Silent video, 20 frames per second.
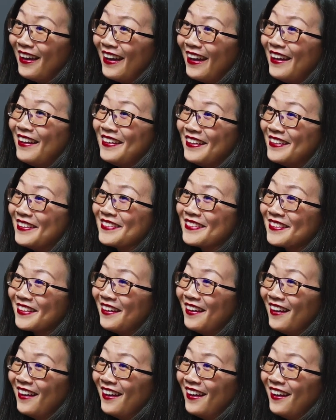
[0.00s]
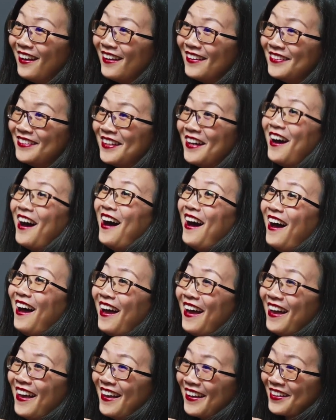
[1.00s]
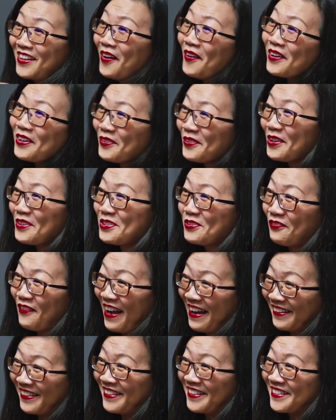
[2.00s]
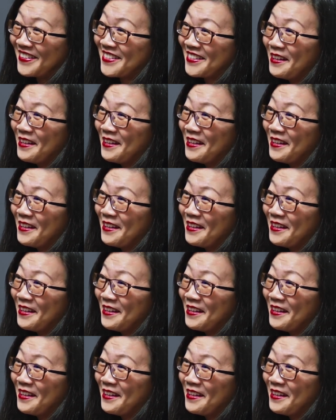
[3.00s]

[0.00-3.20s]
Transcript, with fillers: it is the cockroach founders